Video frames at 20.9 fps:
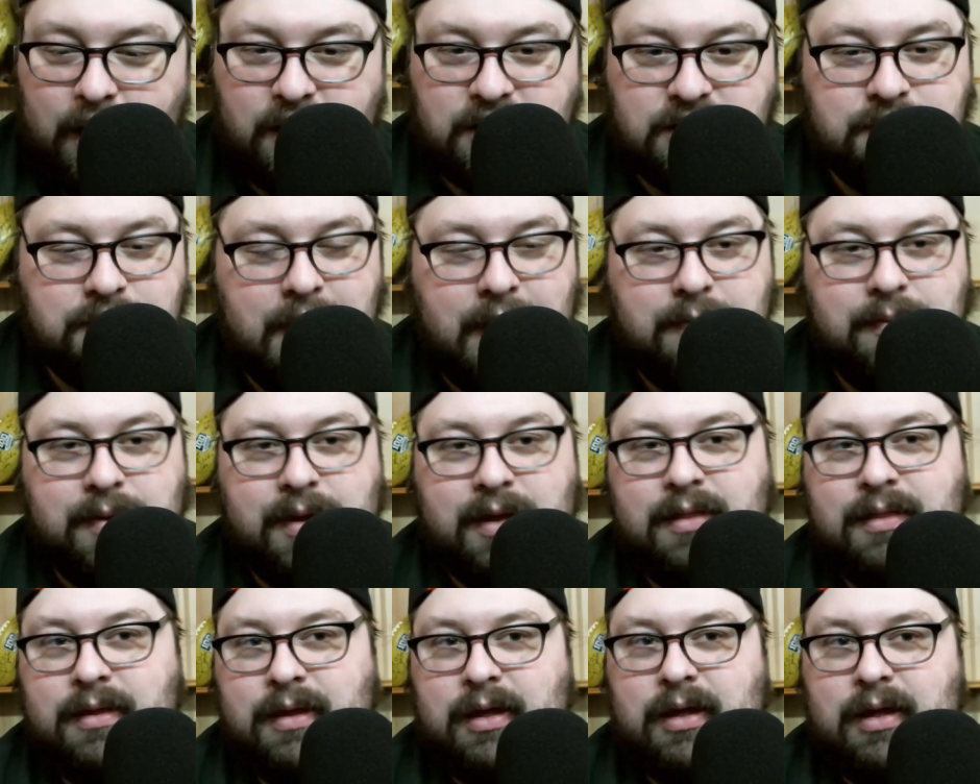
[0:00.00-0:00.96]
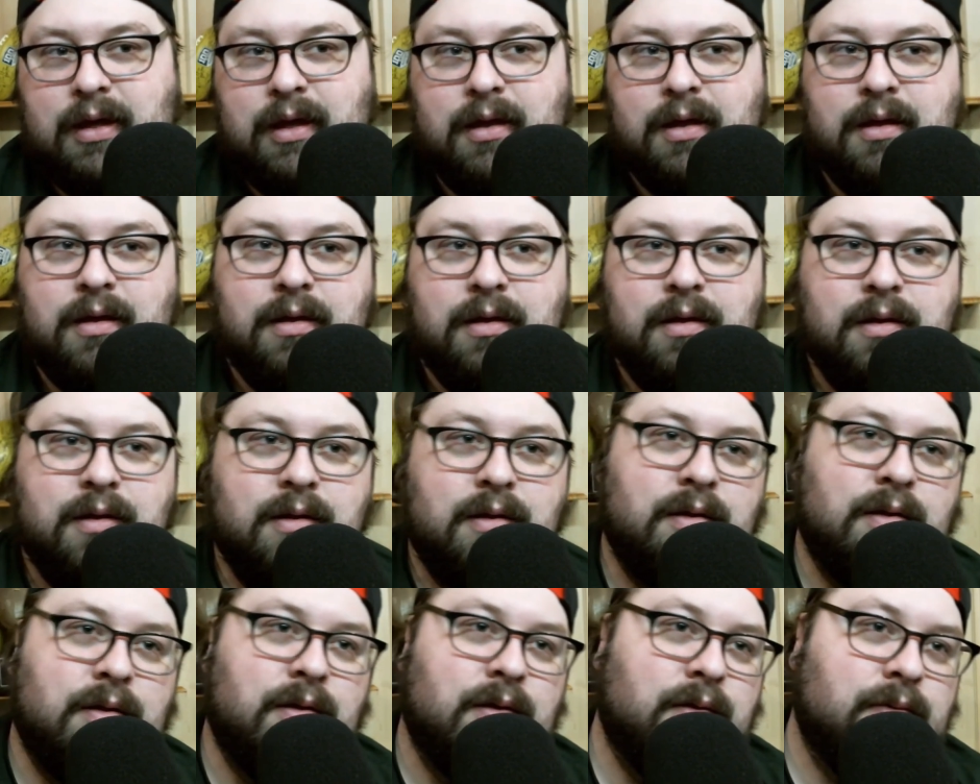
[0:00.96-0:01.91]
yards, maybe the
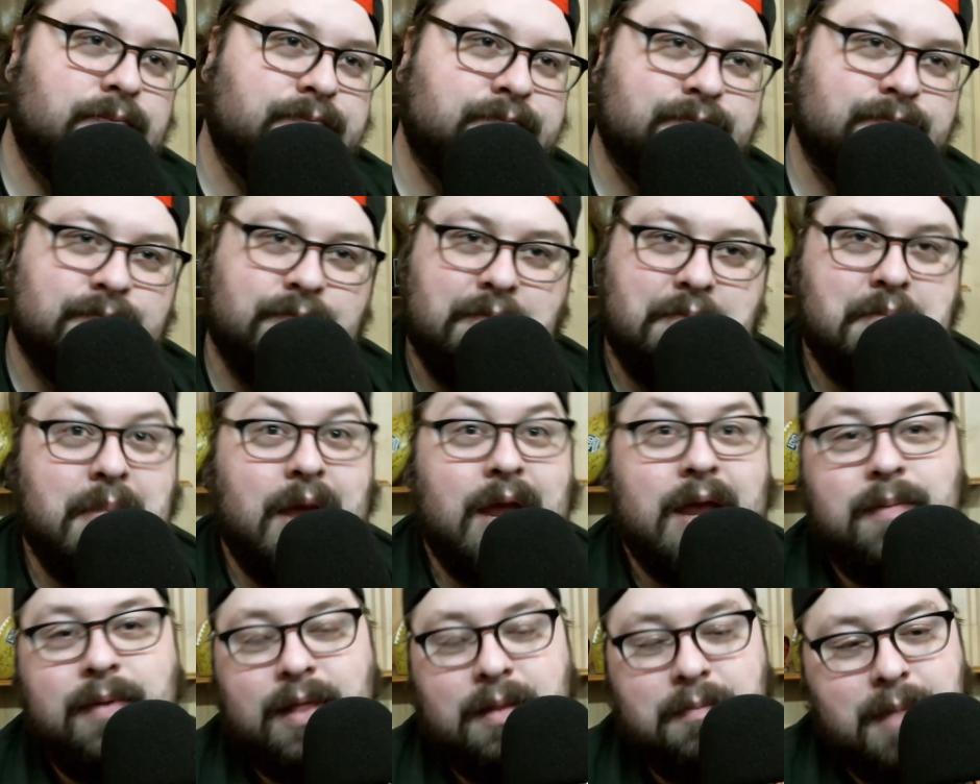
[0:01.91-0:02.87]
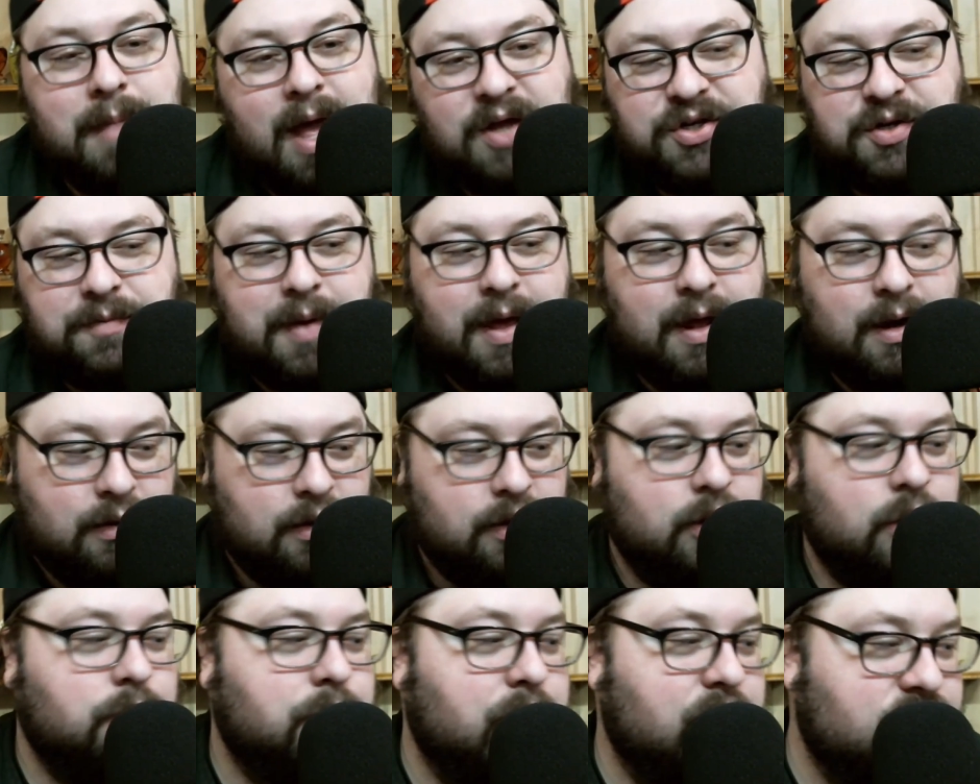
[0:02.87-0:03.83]
matchup had a
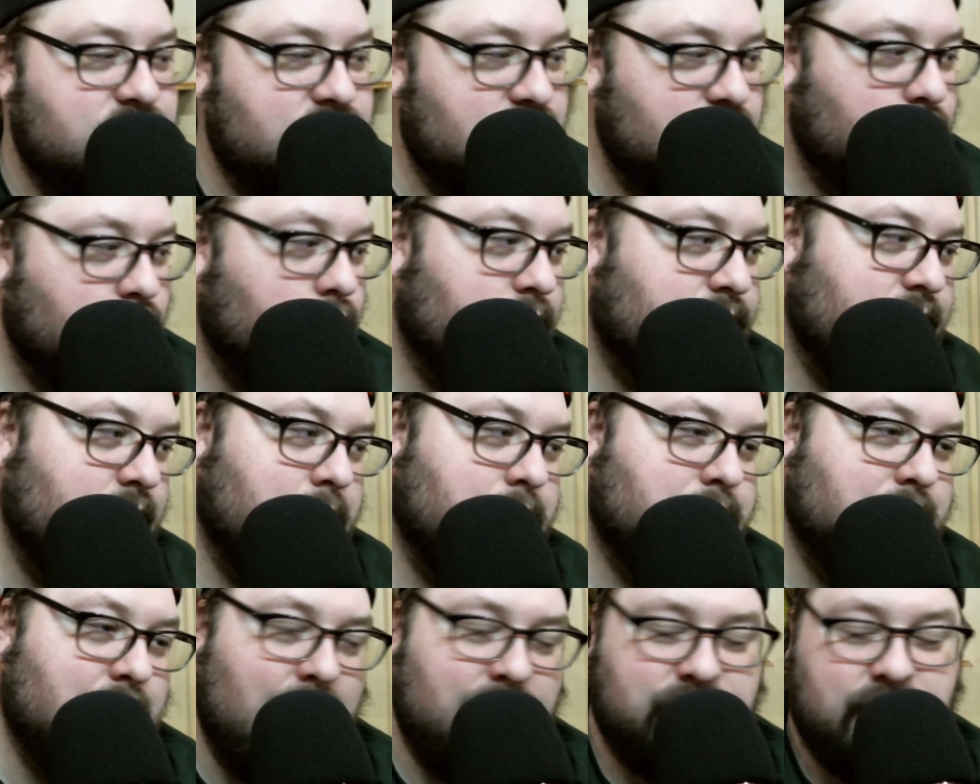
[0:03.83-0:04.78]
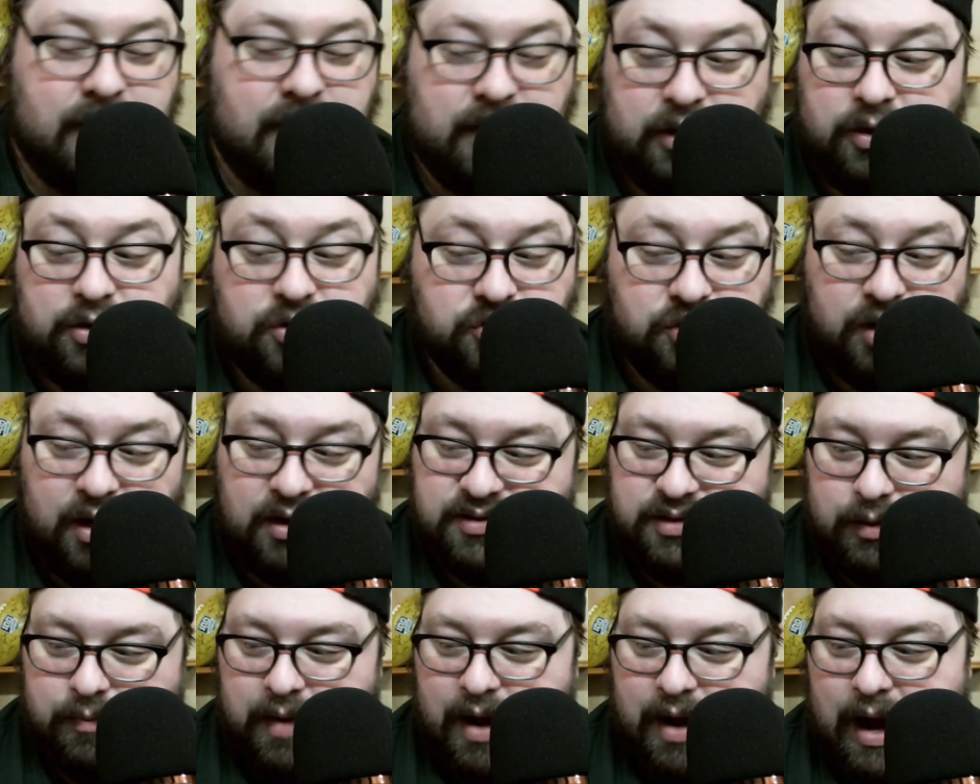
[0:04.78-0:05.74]
little bit to do with it, but I think you can
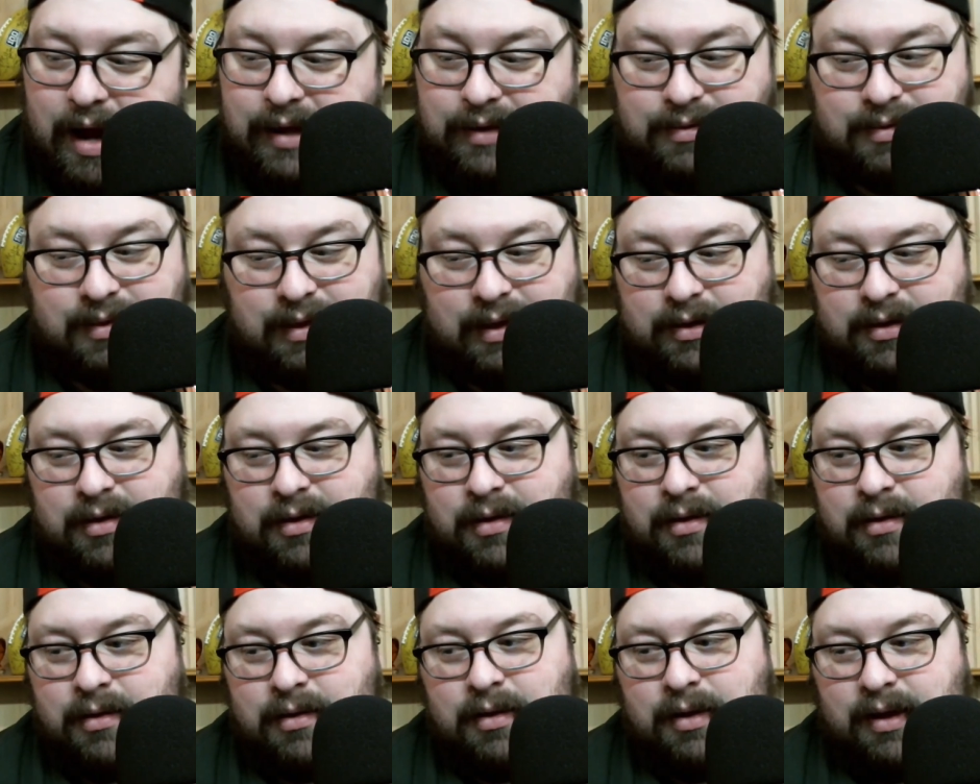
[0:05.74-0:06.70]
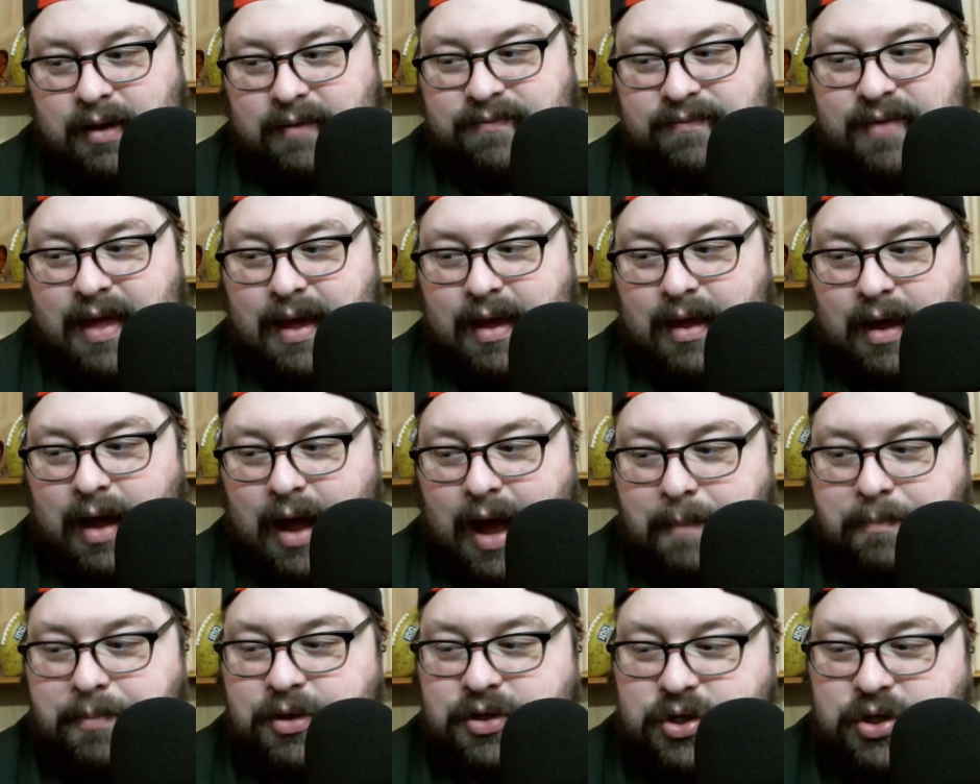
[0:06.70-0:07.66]
trust him. I think if that
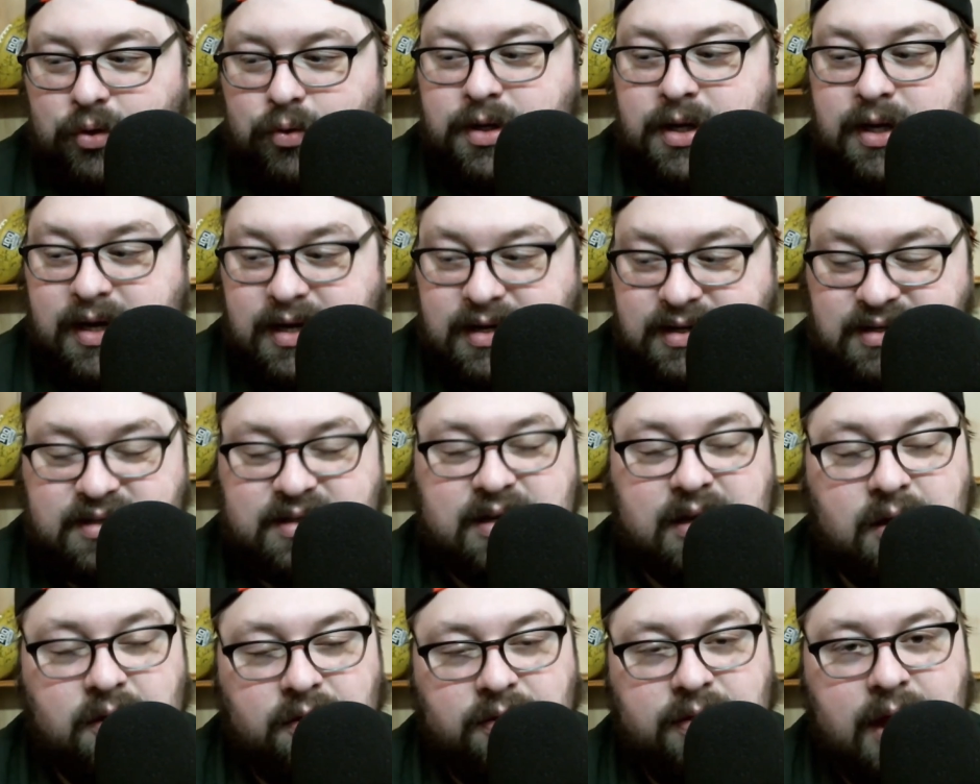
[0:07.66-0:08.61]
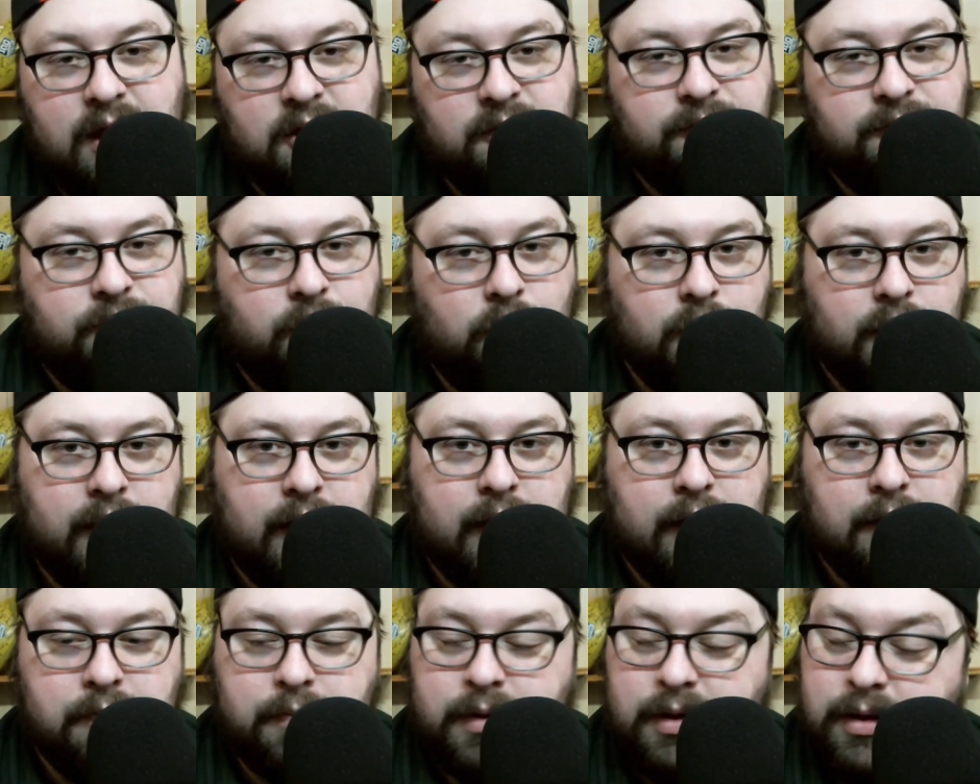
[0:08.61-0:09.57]
opportunity is still there for
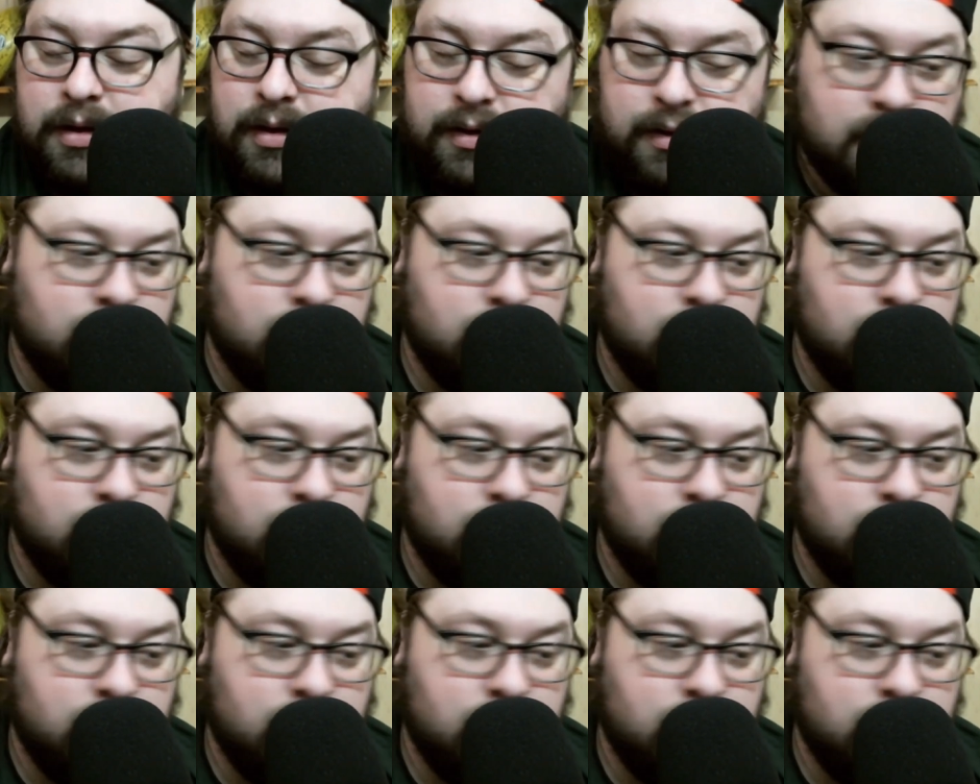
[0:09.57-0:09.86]
him,